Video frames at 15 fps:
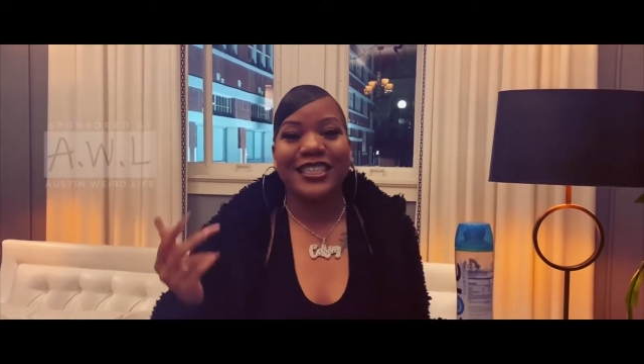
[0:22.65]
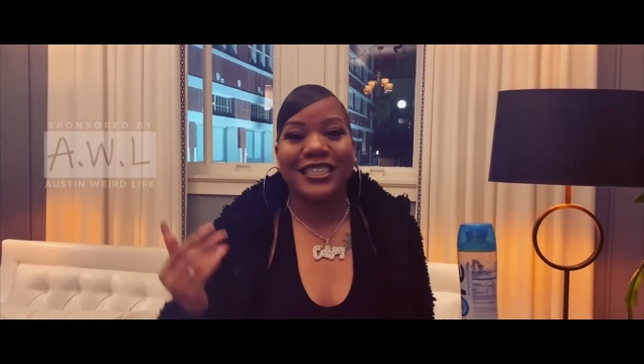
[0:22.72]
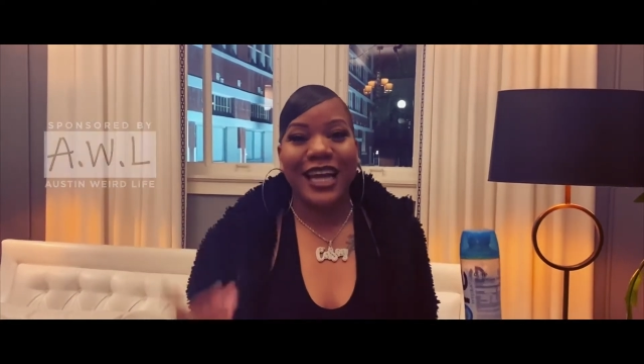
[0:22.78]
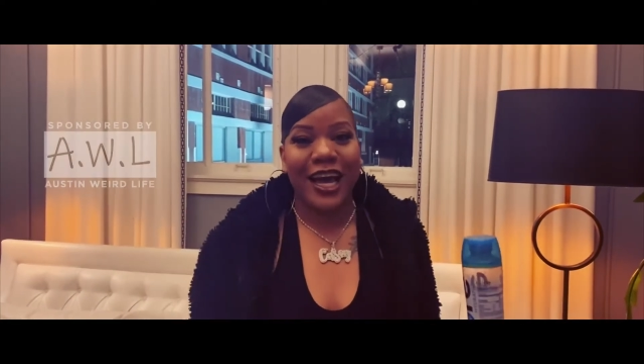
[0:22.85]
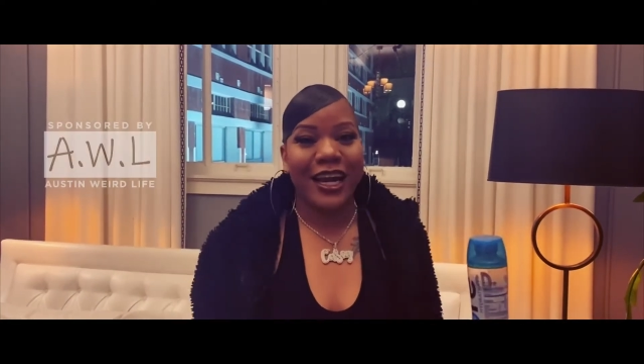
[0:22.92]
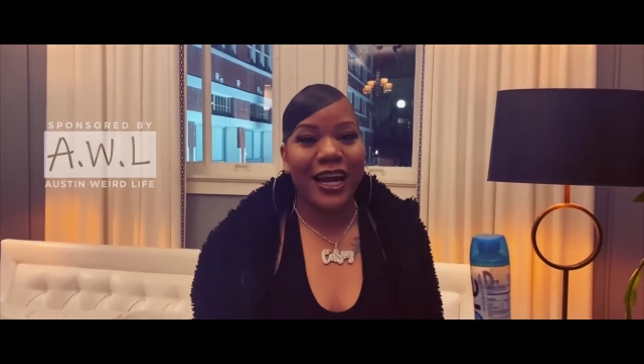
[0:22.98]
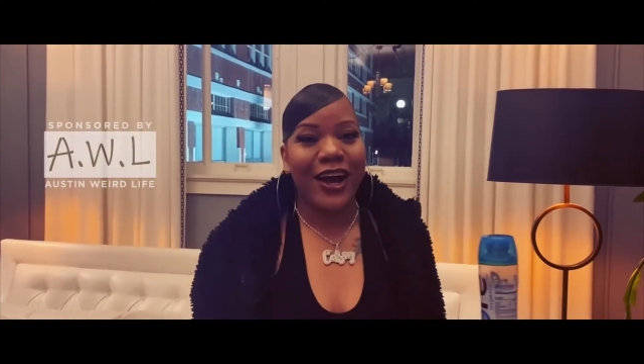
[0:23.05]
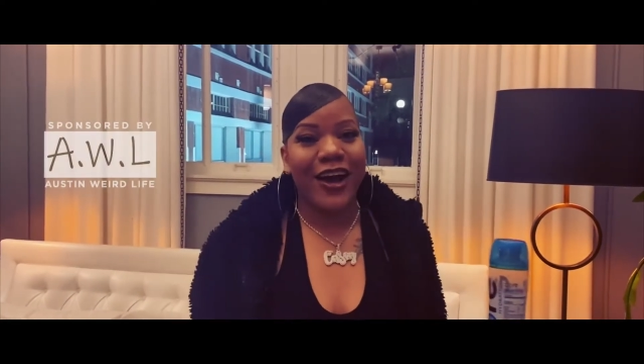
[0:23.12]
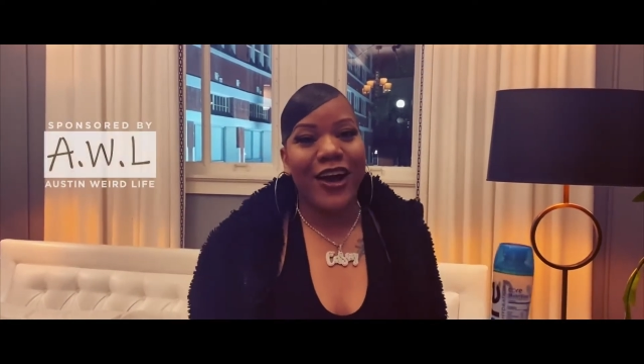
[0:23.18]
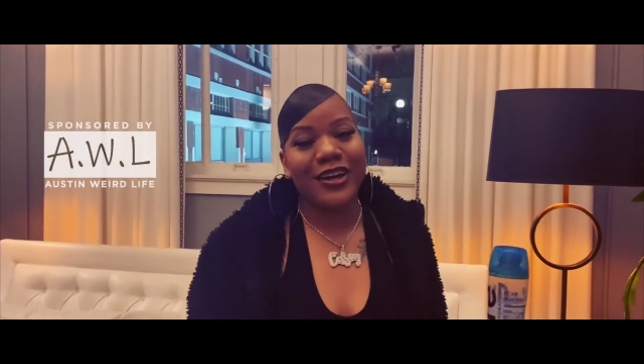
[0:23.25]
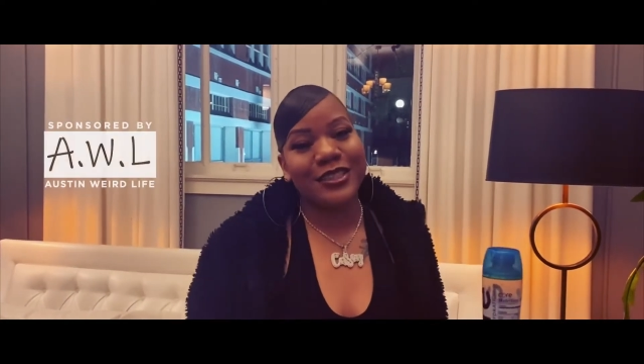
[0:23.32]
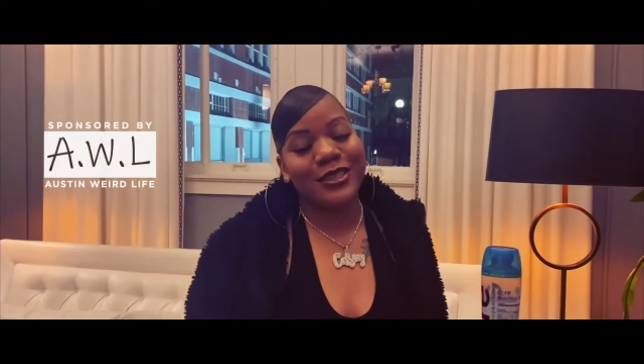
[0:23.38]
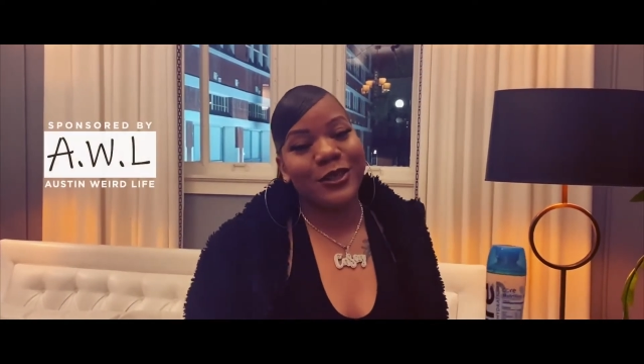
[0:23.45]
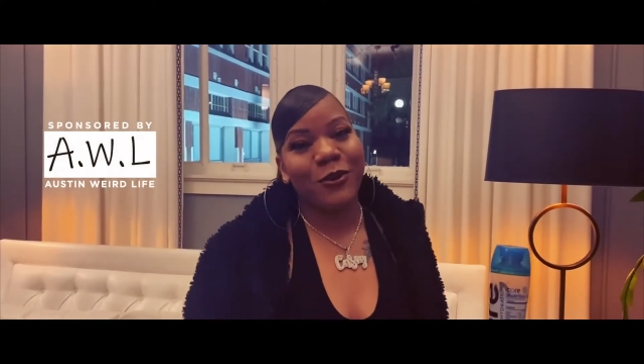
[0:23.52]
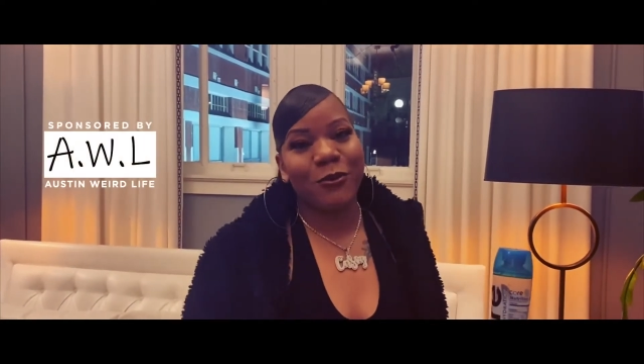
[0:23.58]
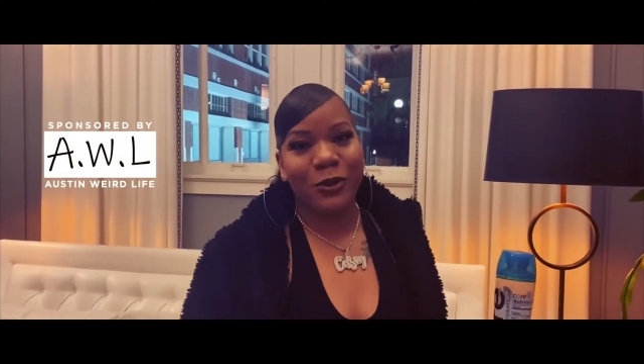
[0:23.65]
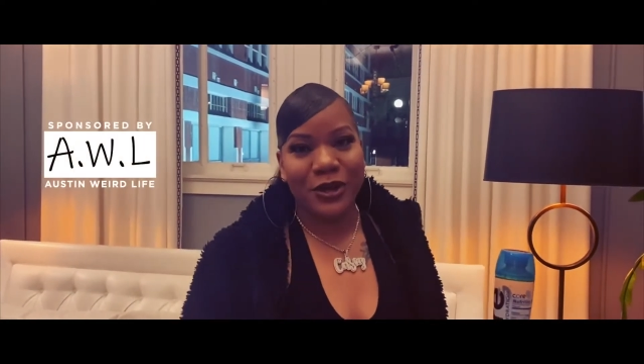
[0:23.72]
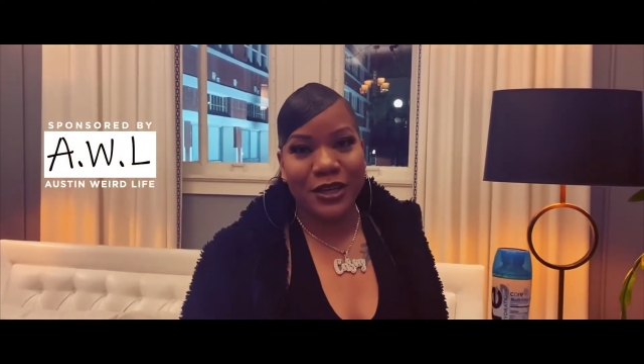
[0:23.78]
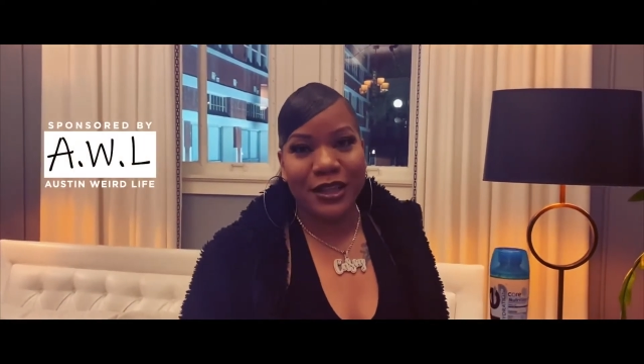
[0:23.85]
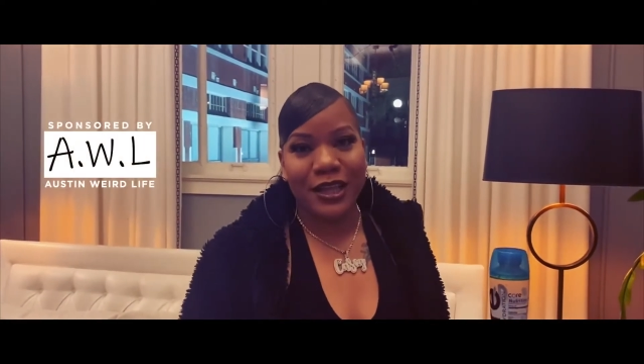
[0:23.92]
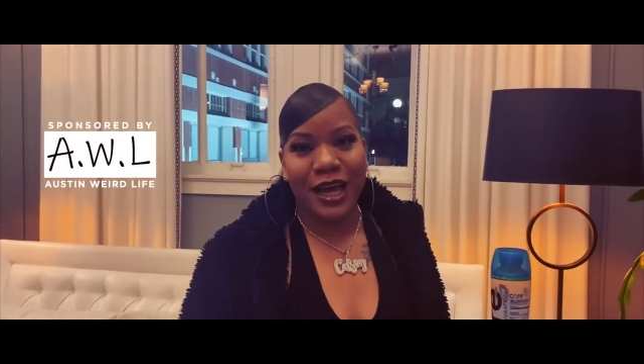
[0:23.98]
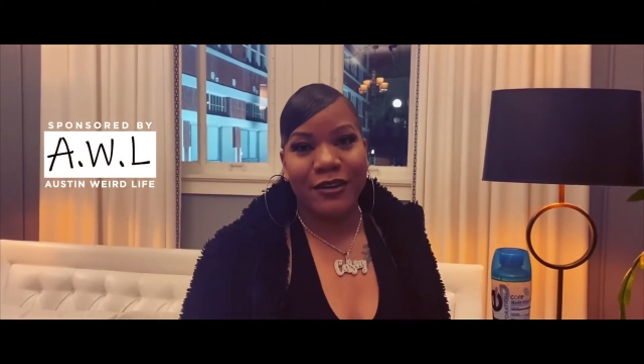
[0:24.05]
Shout out Austin
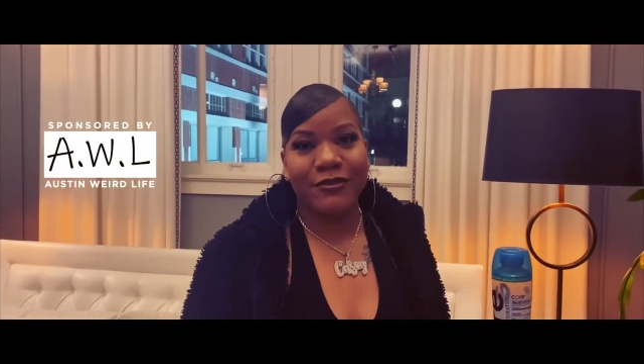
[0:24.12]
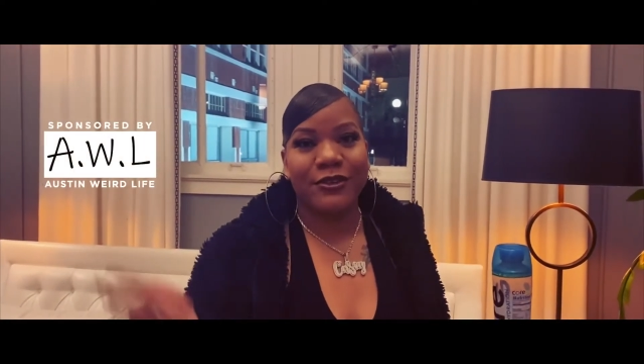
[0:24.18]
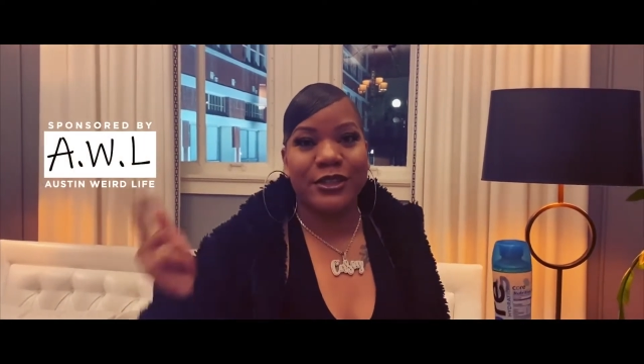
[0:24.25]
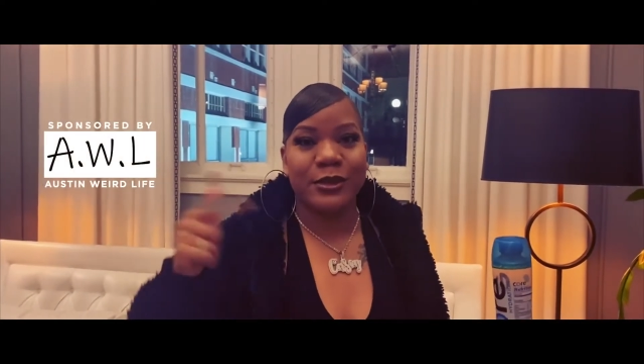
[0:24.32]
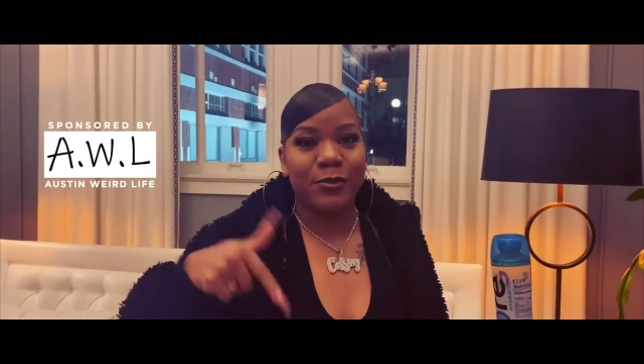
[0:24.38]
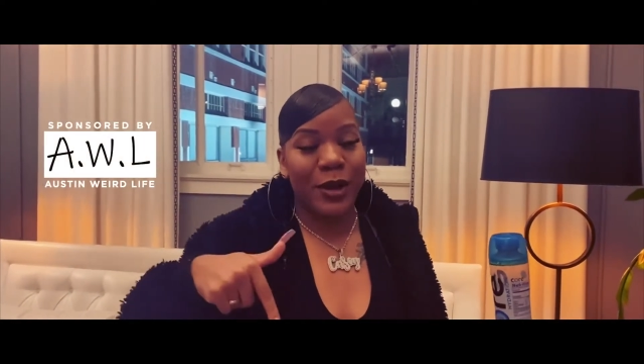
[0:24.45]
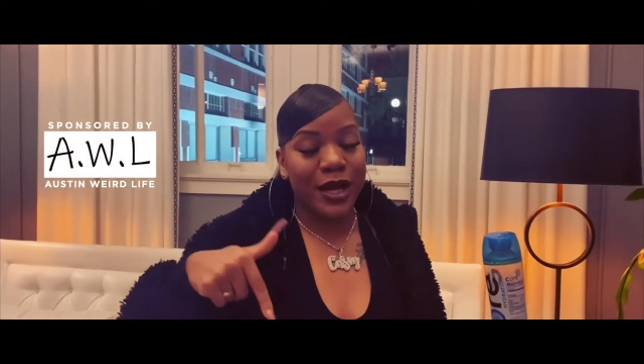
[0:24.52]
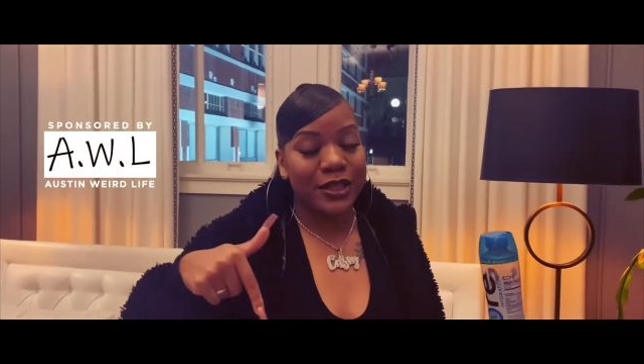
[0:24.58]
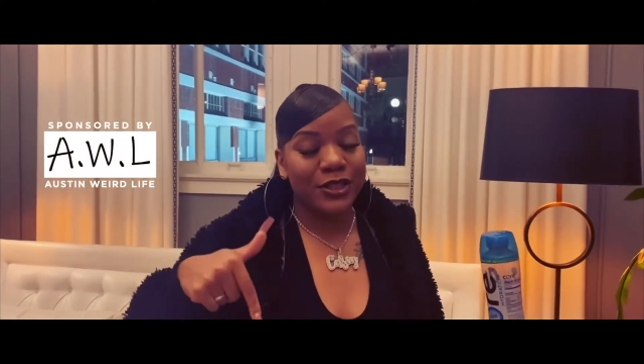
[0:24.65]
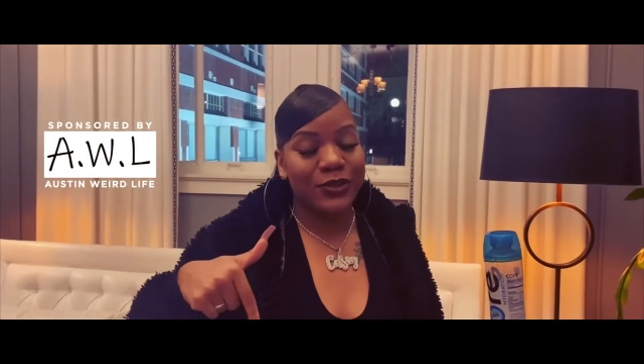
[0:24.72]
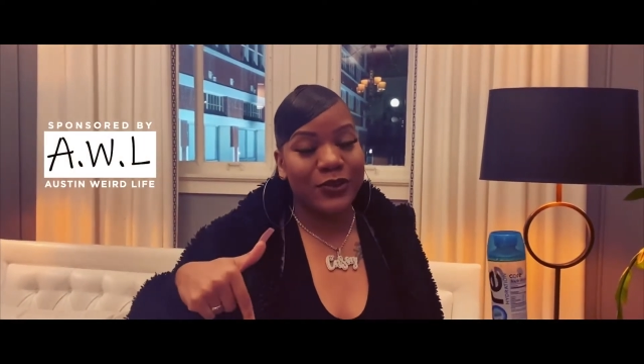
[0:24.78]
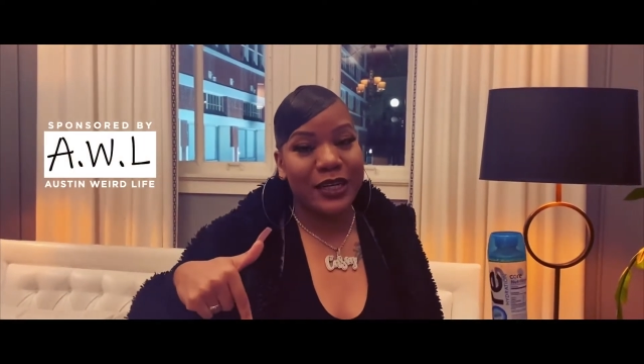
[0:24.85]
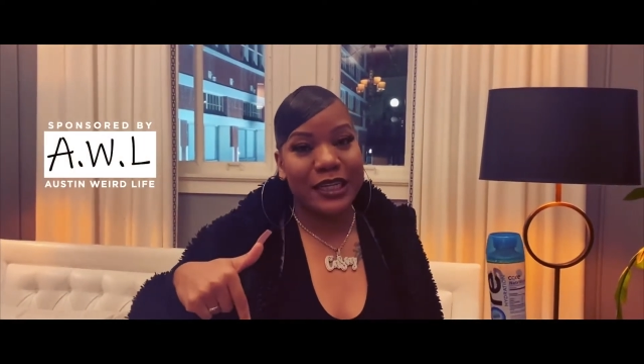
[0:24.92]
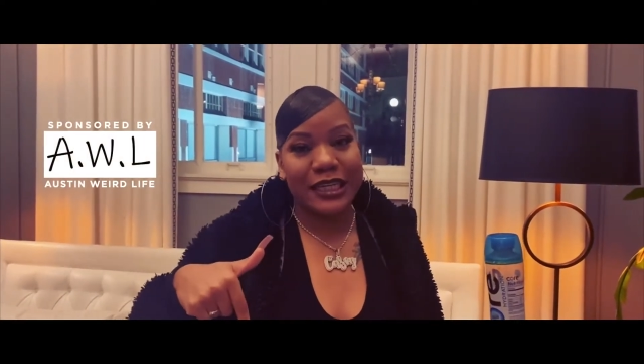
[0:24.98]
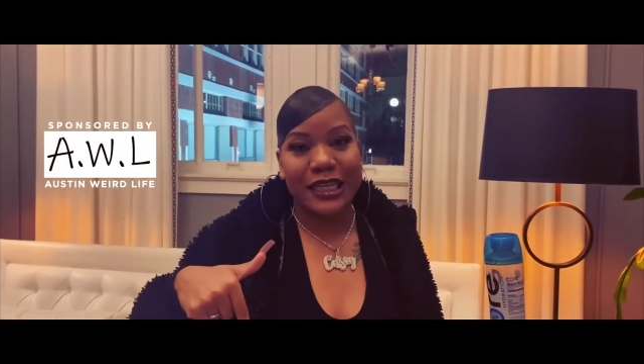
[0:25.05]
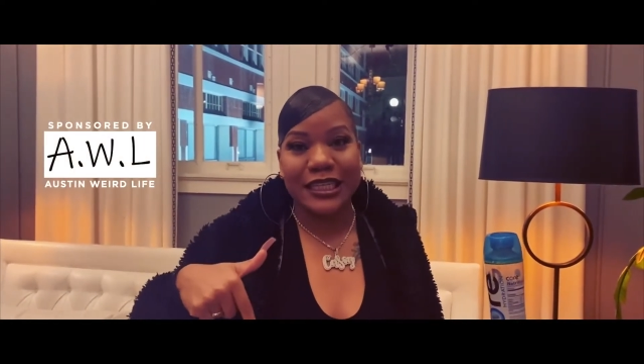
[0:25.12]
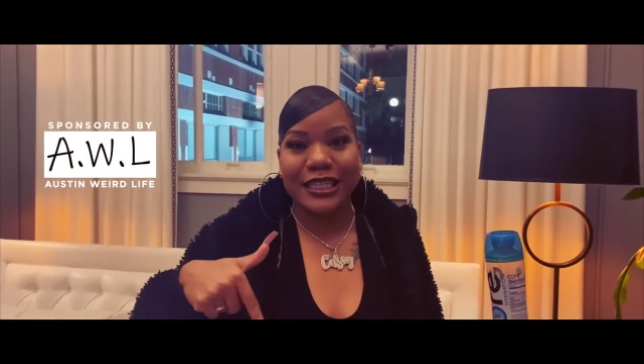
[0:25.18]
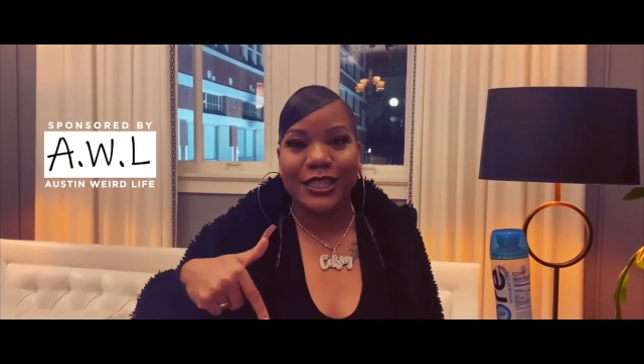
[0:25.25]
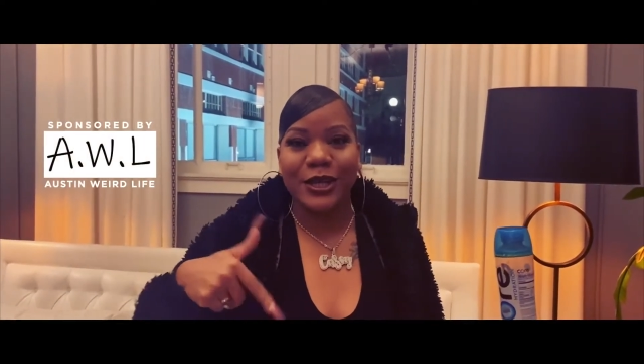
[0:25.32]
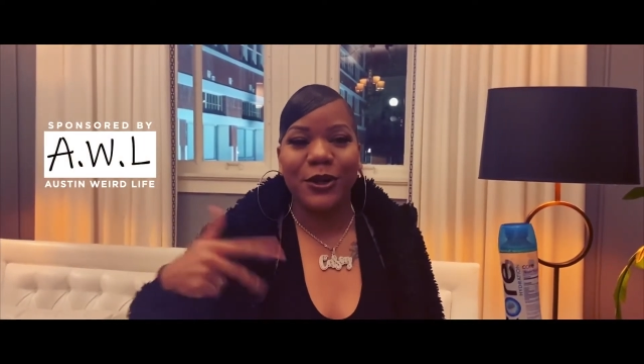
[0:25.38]
Weird Life for sponsoring this.